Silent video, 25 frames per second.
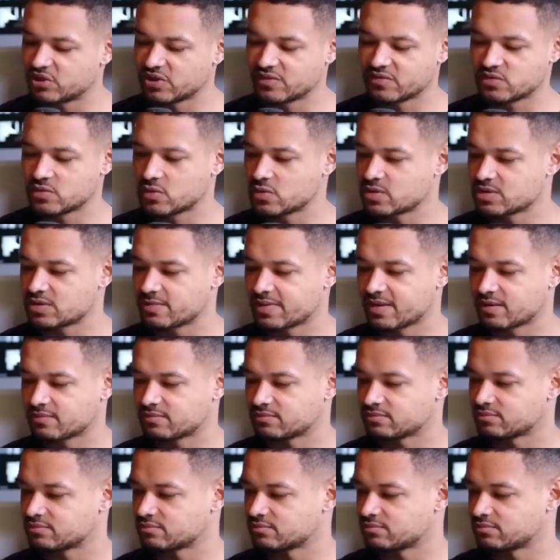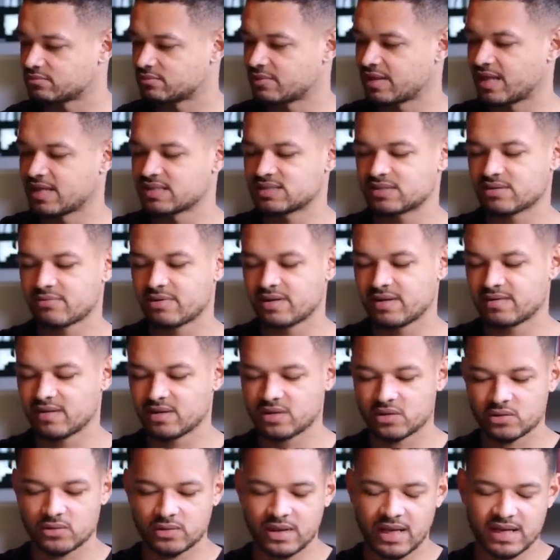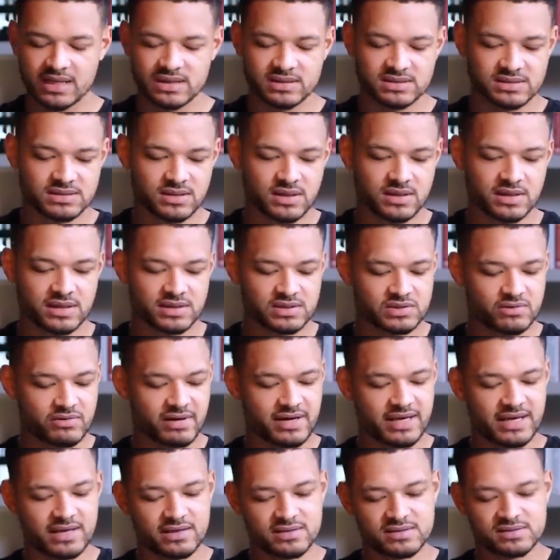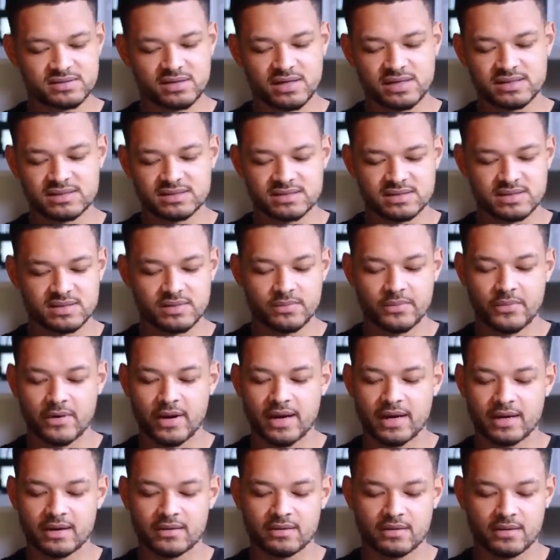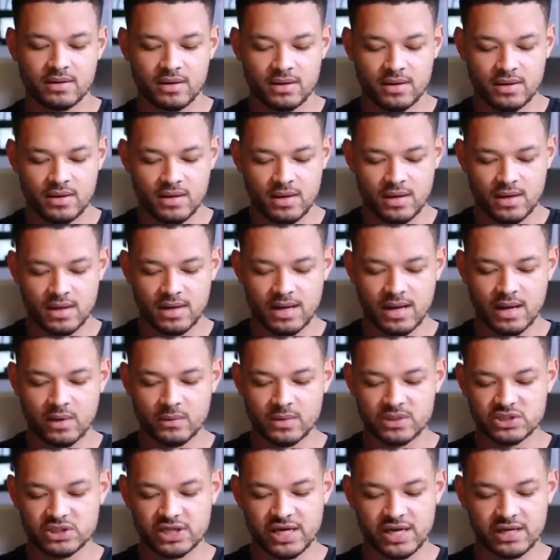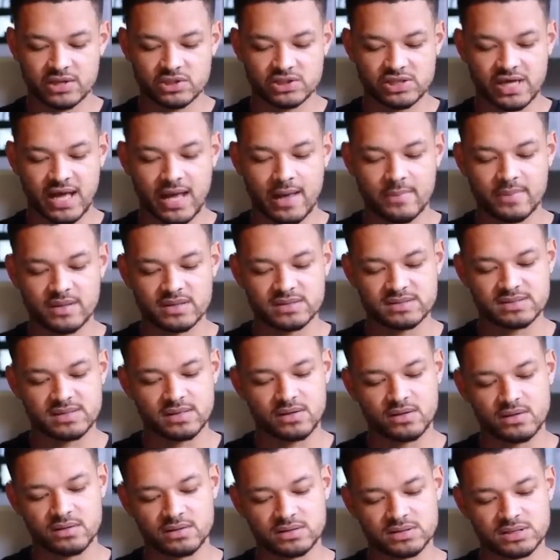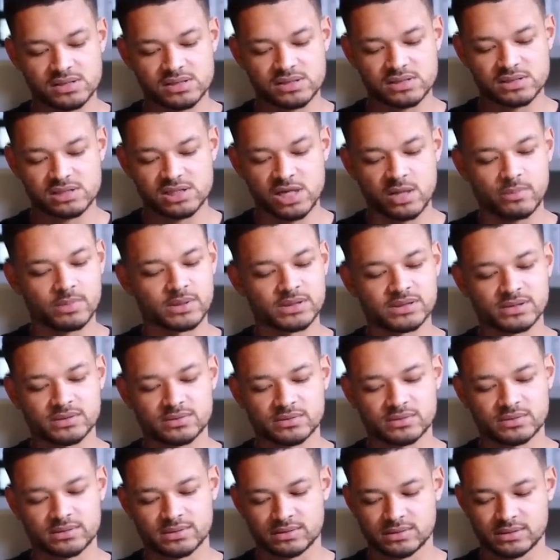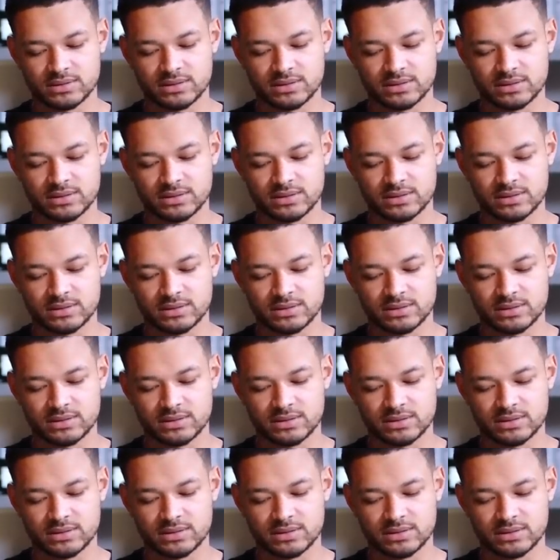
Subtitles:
should have talked about? Is there anything at all, any studies or any insights into the brain and how we change habits that are stubborn?